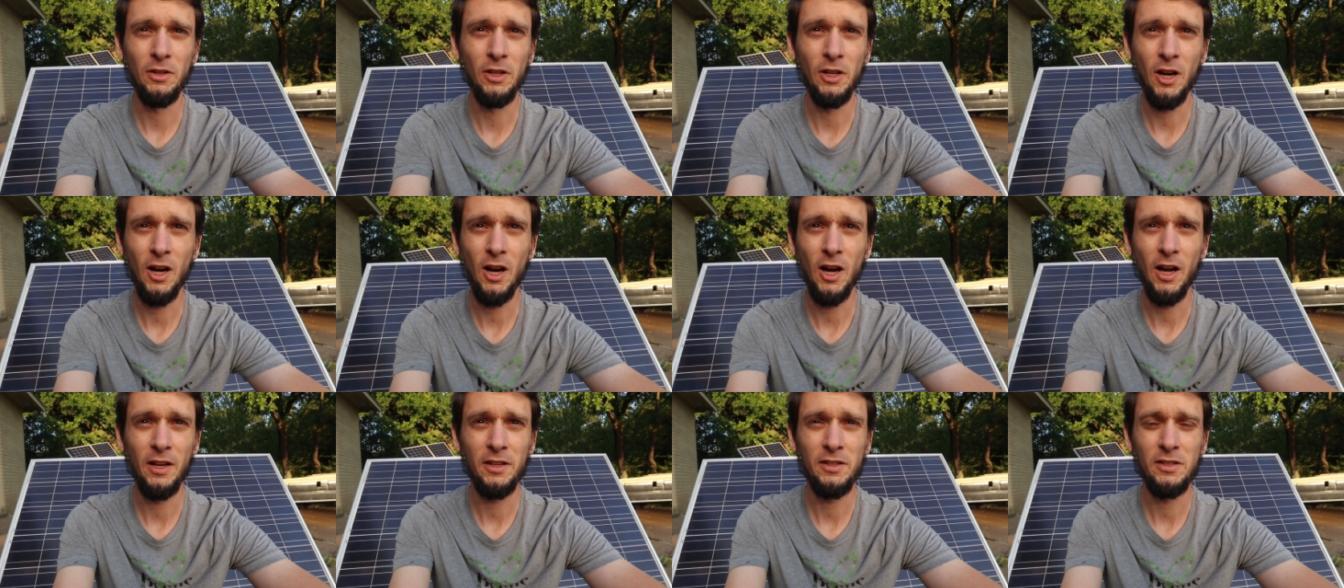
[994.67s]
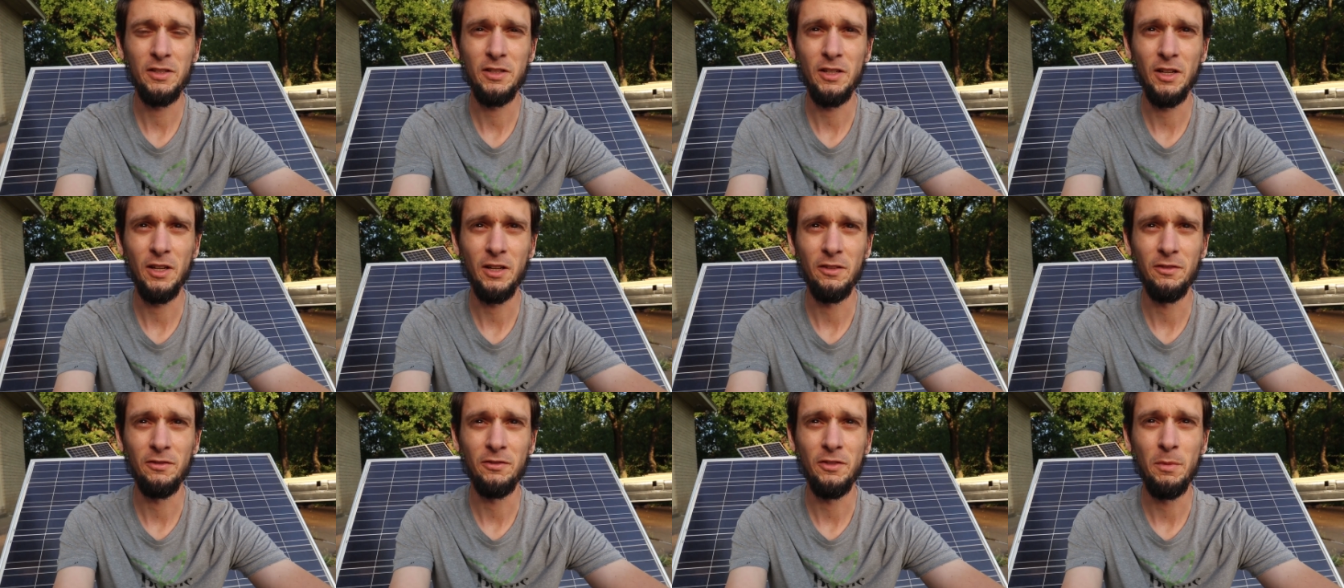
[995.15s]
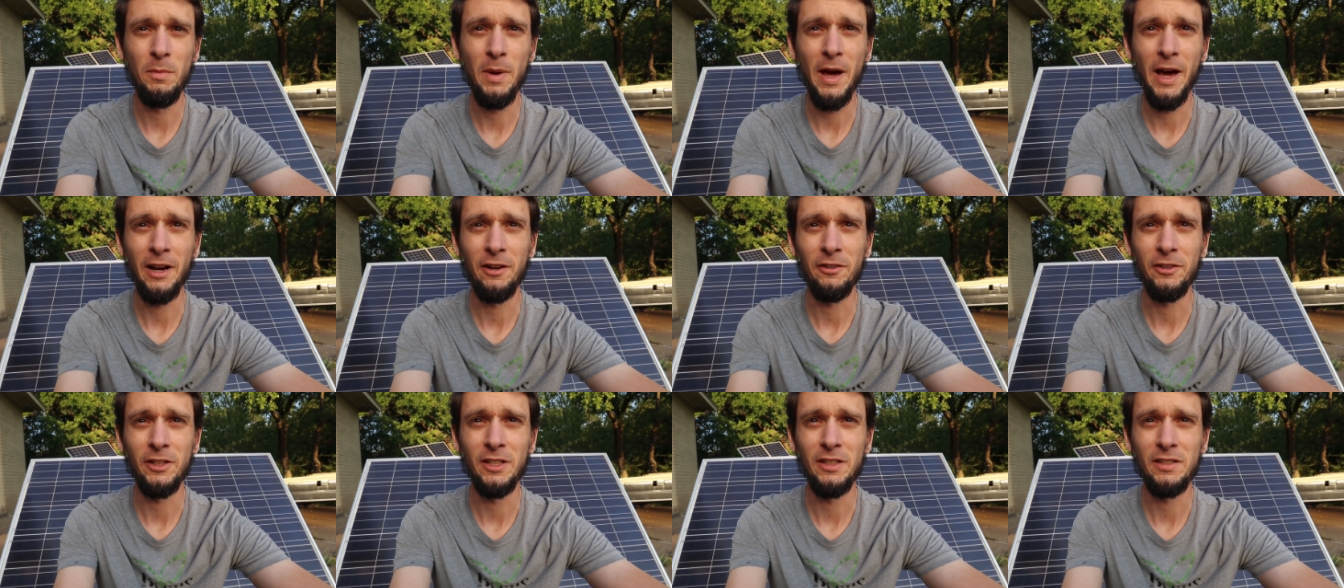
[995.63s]
the cost of the
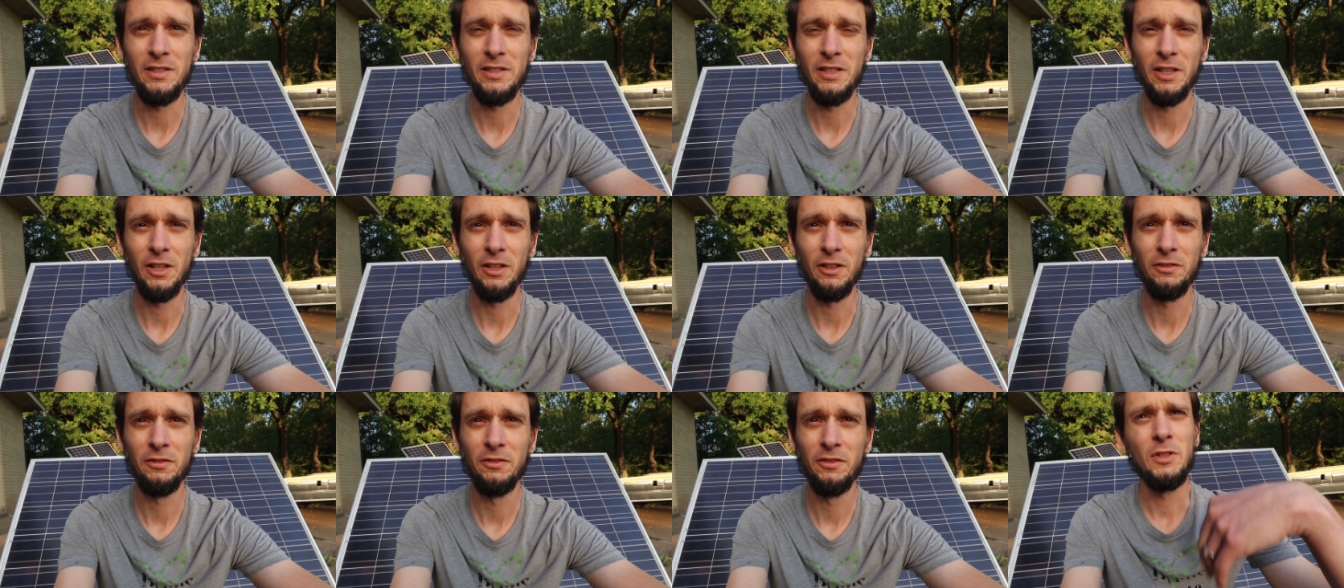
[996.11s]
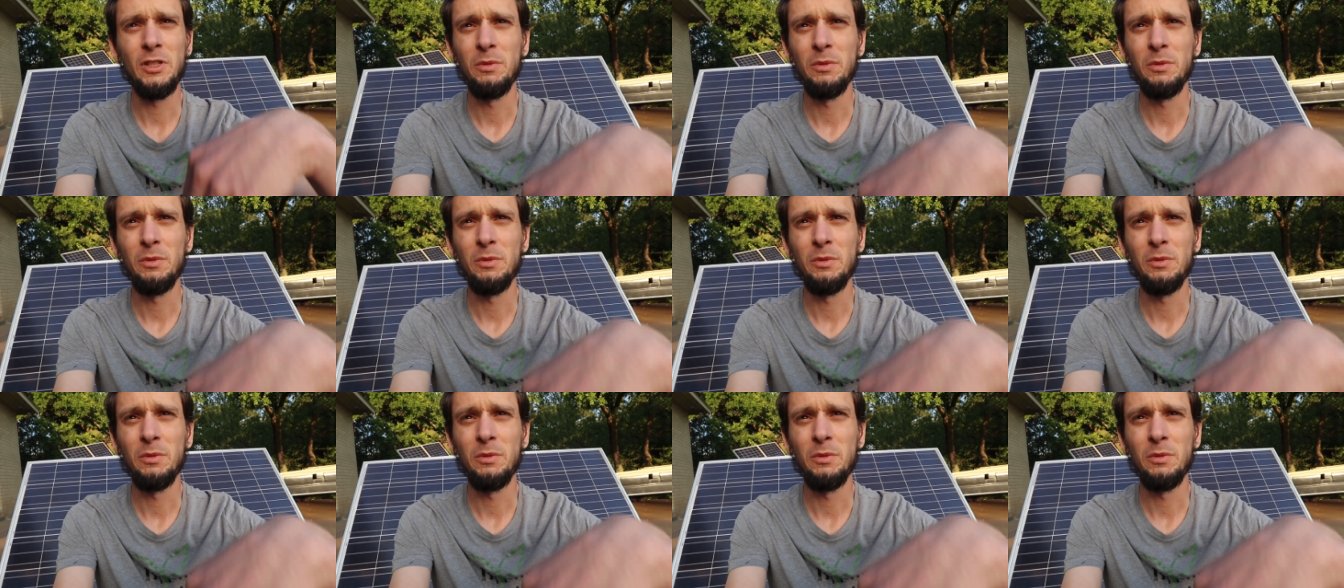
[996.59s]
battery itself.